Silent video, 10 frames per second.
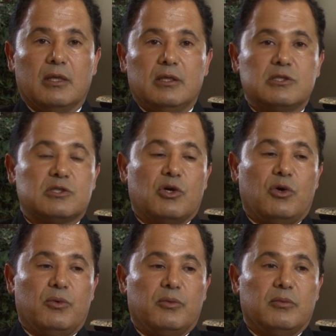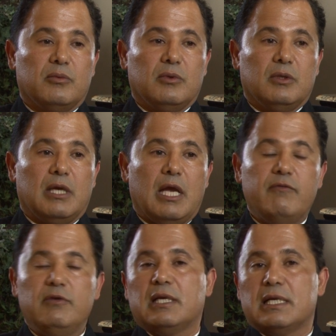So
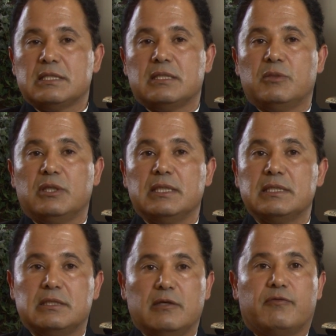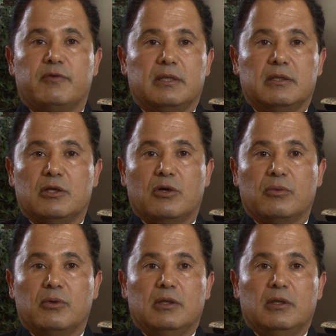every customer is different, you know.